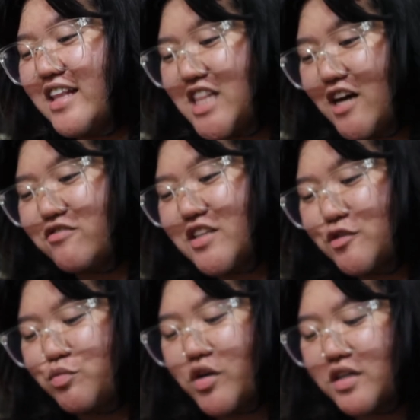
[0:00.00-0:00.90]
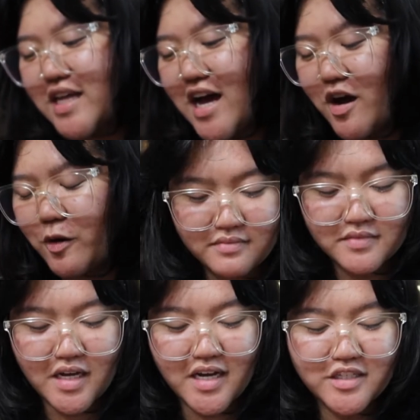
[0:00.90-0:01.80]
love this book now.
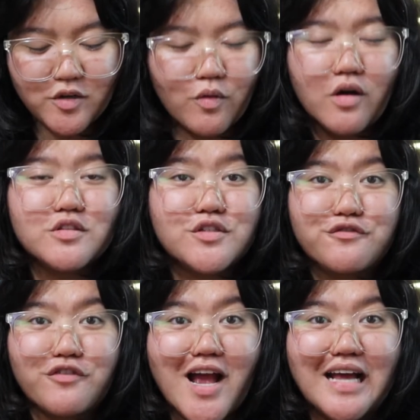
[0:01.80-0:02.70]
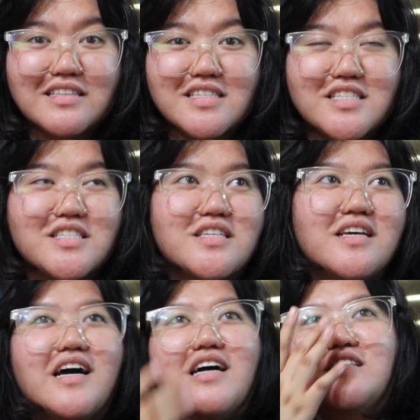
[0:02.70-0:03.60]
And Quoth's friends,
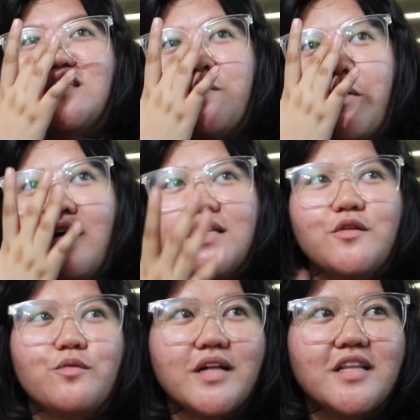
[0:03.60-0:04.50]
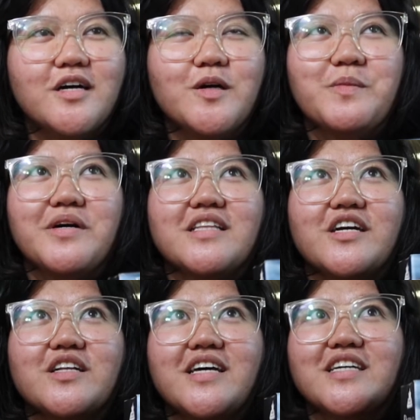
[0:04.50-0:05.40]
Simon and Willem,
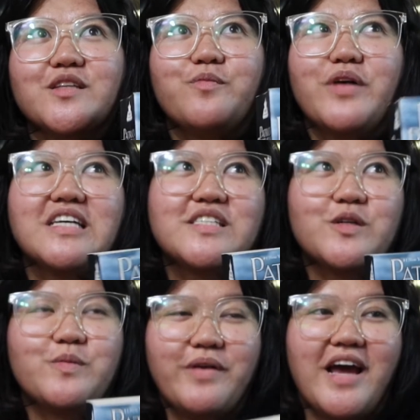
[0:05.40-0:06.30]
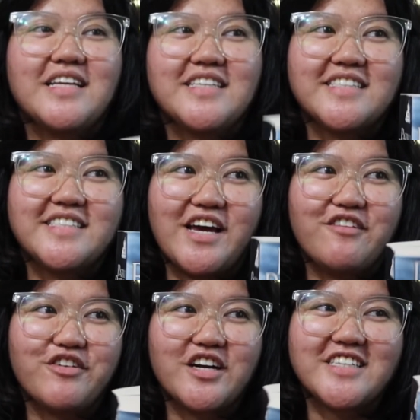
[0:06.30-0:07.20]
they're like the best companions
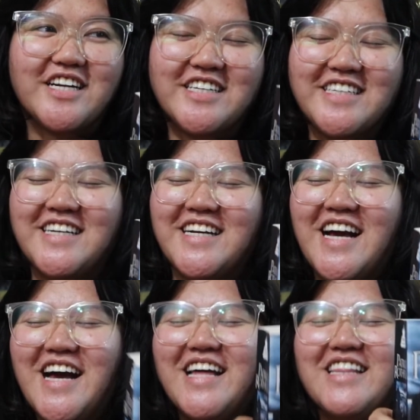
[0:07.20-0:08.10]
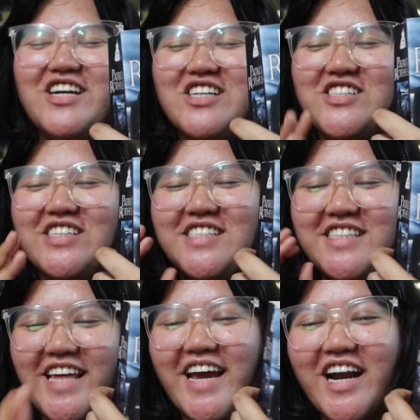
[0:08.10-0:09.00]
ever. They're
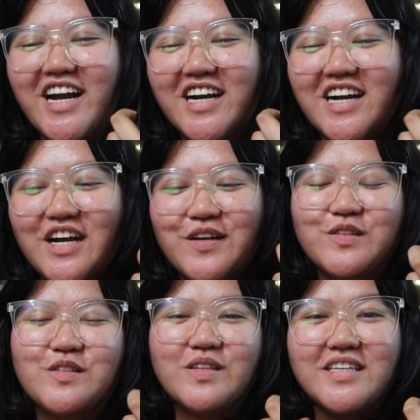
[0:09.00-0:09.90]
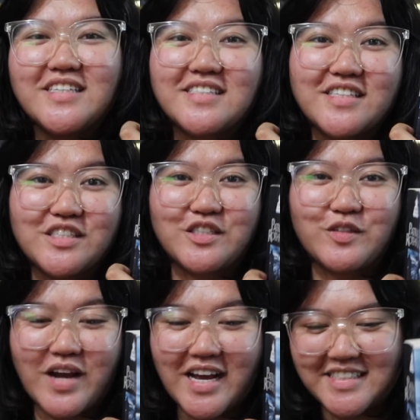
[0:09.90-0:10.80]
just there to ease the
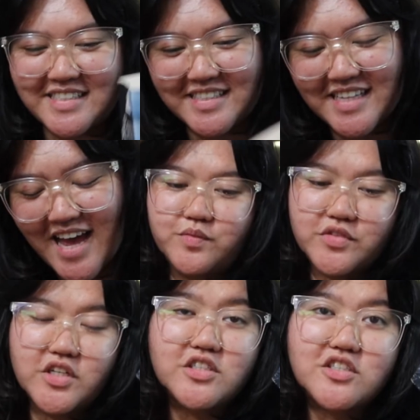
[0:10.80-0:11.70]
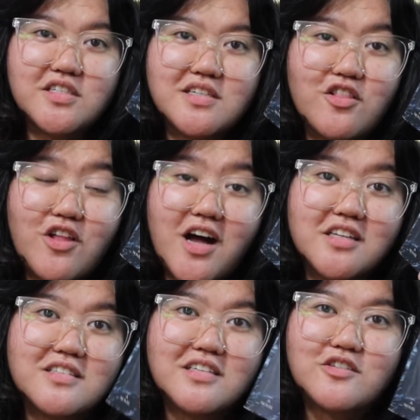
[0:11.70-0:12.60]
stress. There's just a lot
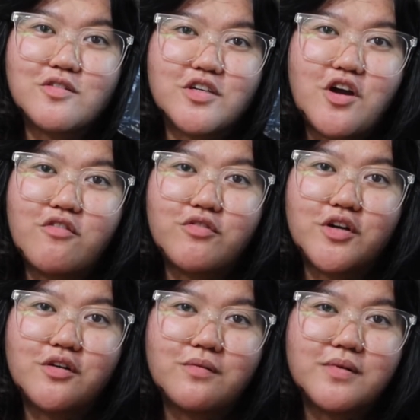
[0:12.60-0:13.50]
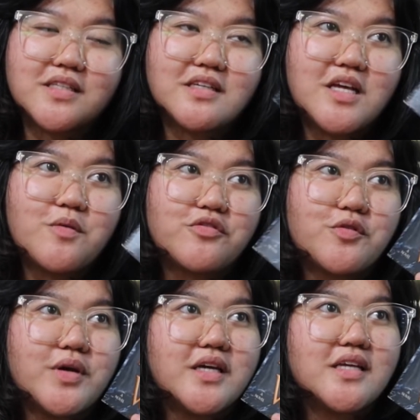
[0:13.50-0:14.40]
to uncover with The Name of the
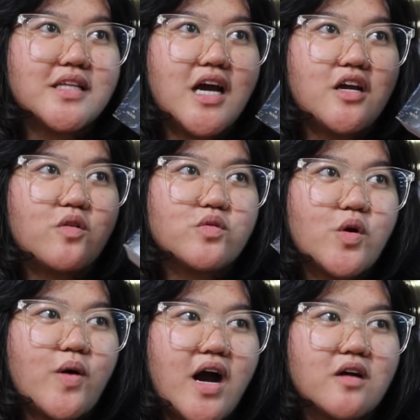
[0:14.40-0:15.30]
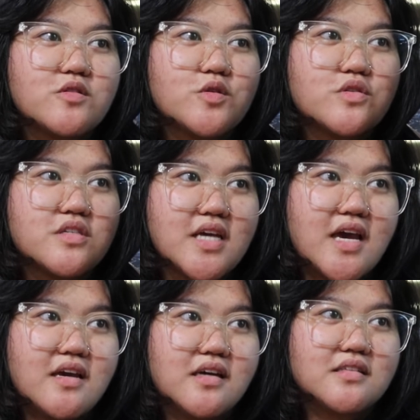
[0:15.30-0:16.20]
Wind, and I don't know how to
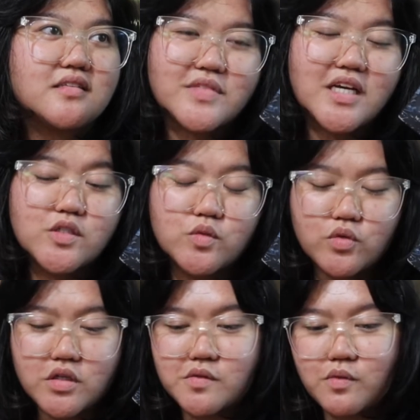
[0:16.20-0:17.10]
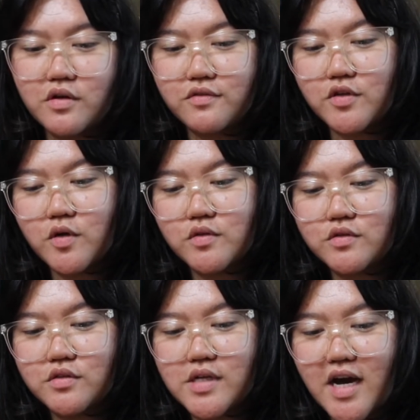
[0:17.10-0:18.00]
say it. It's one of
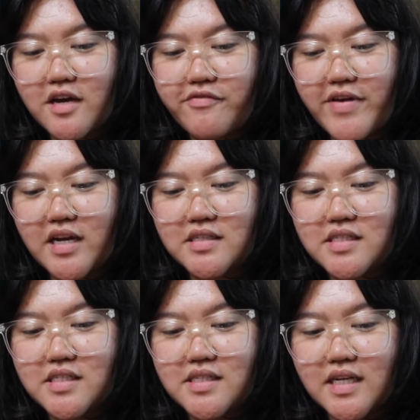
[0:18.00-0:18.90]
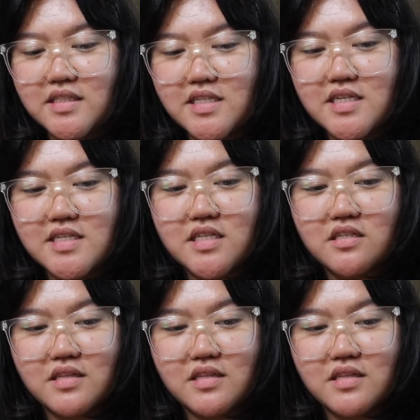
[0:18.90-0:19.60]
those high fantasies that's easy to